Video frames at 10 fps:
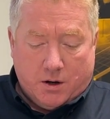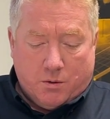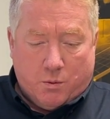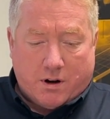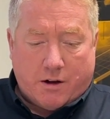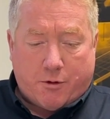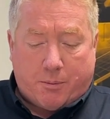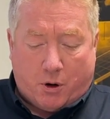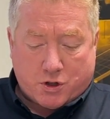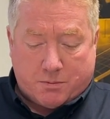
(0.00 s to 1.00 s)
Wherever
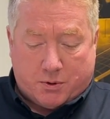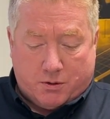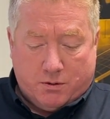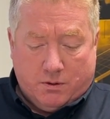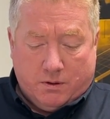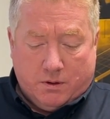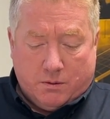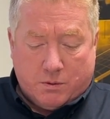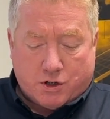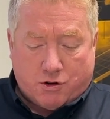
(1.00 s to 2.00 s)
possible,
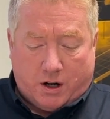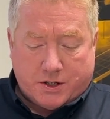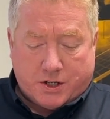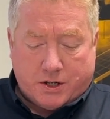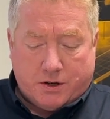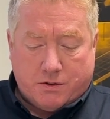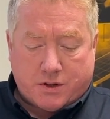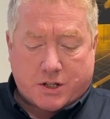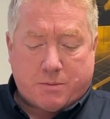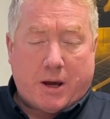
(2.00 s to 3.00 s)
we try to use
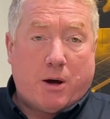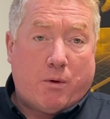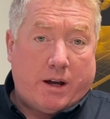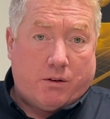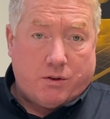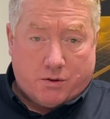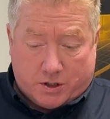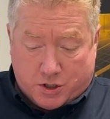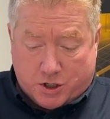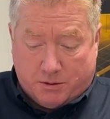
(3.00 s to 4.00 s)
a spare way on your
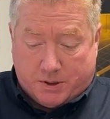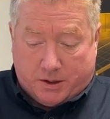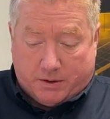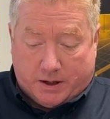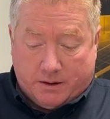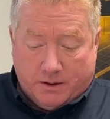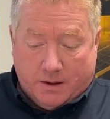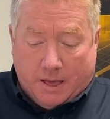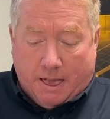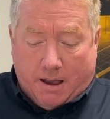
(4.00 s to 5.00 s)
consumer unit.
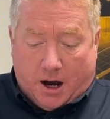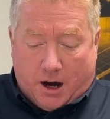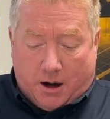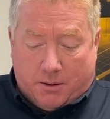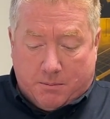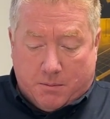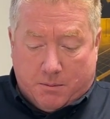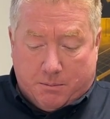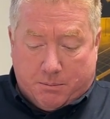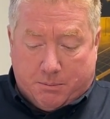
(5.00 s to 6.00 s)
Um,
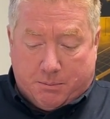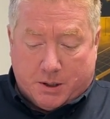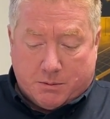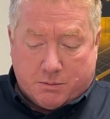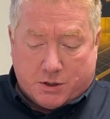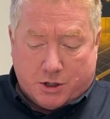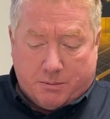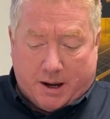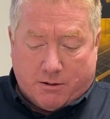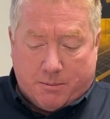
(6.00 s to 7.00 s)
but do
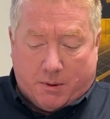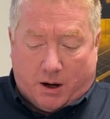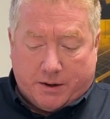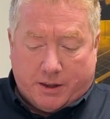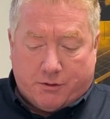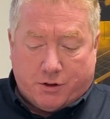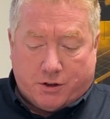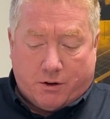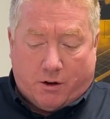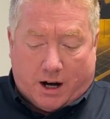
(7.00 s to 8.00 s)
bear in mind that if you
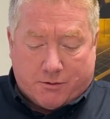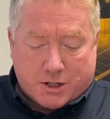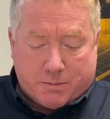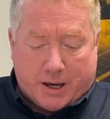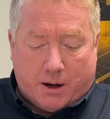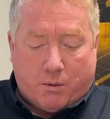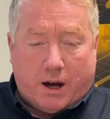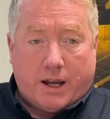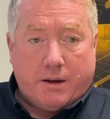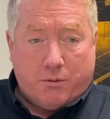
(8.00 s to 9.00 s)
do not have a spare
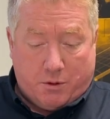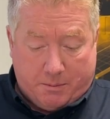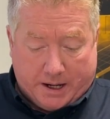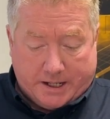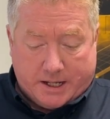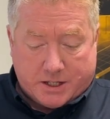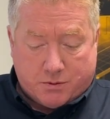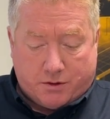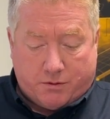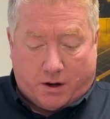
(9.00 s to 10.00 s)
way, we may need to
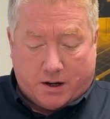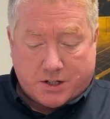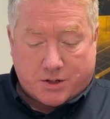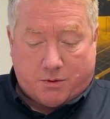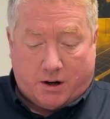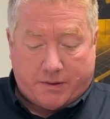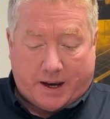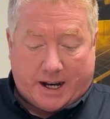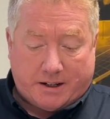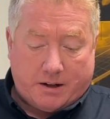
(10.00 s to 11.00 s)
advise to either
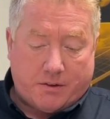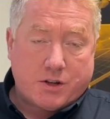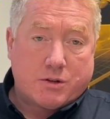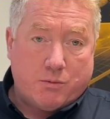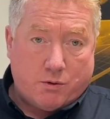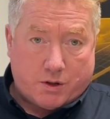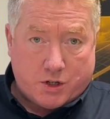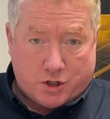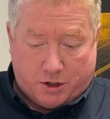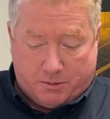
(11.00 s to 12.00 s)
add another small
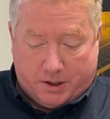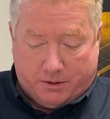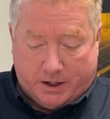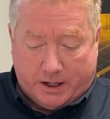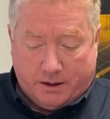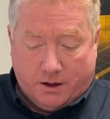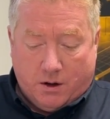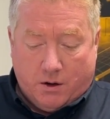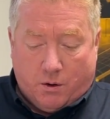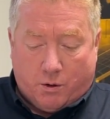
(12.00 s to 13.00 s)
consumer unit
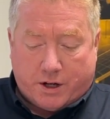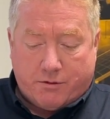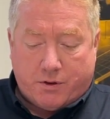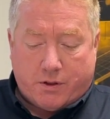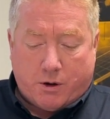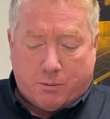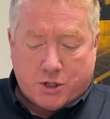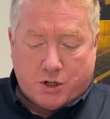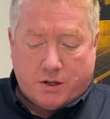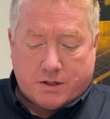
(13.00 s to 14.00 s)
or give you the
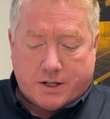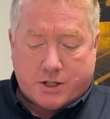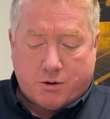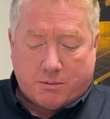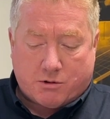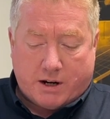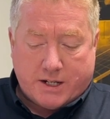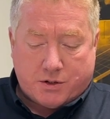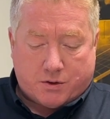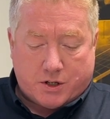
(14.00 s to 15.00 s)
opportunity to
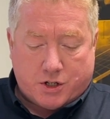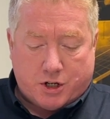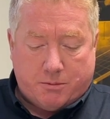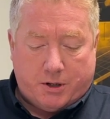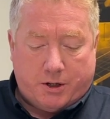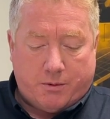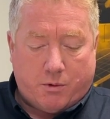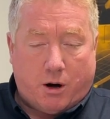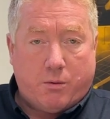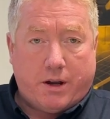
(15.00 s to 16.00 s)
upgrade your consumer unit
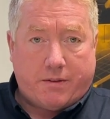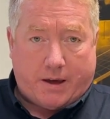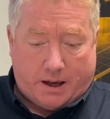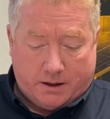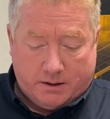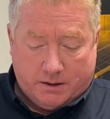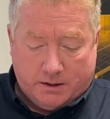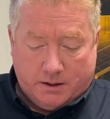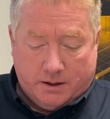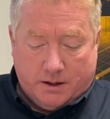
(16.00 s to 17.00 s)
while we're there.
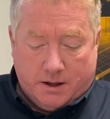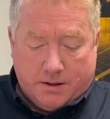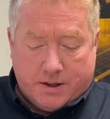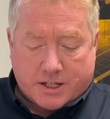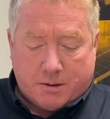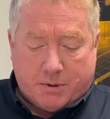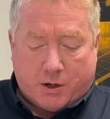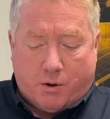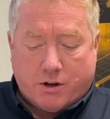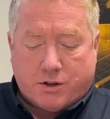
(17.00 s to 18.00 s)
This can be
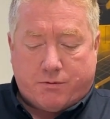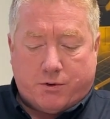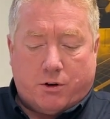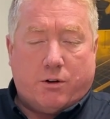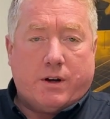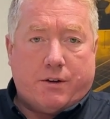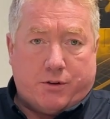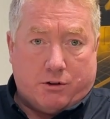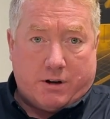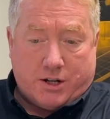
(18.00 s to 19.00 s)
quoted for if
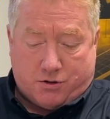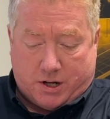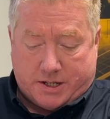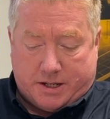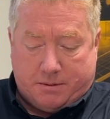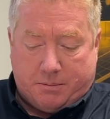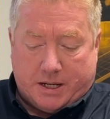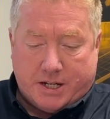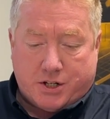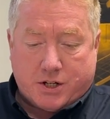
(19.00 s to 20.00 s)
you're interested,
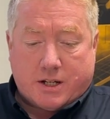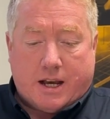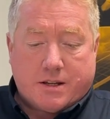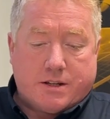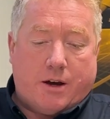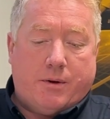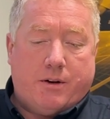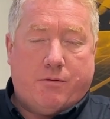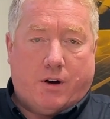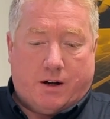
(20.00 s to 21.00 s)
please just let us know in
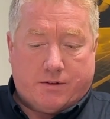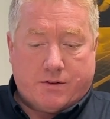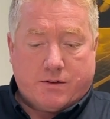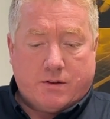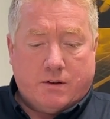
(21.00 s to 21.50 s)
advance.